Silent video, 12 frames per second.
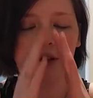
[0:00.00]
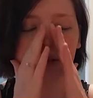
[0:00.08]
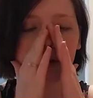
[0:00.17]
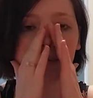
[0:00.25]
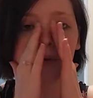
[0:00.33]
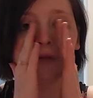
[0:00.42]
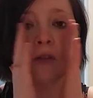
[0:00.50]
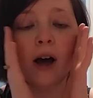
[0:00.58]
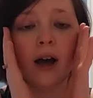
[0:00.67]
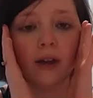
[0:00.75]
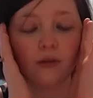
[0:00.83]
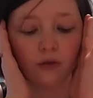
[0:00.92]
Number
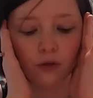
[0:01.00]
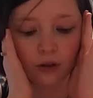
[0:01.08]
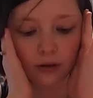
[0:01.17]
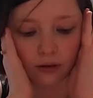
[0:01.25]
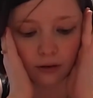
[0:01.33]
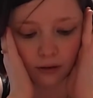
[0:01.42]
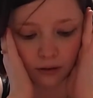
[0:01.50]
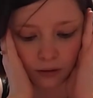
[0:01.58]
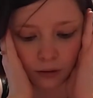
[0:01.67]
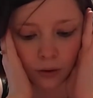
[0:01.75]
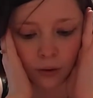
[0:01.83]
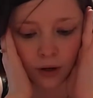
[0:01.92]
5,
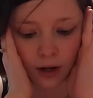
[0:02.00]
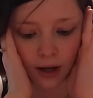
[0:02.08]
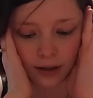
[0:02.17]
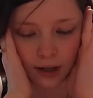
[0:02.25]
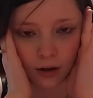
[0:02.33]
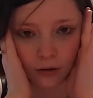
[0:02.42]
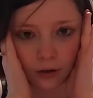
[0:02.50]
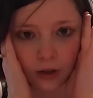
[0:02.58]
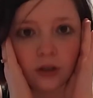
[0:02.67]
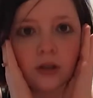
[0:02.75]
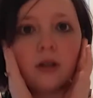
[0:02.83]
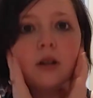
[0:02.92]
who did I tell
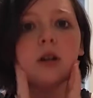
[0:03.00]
first?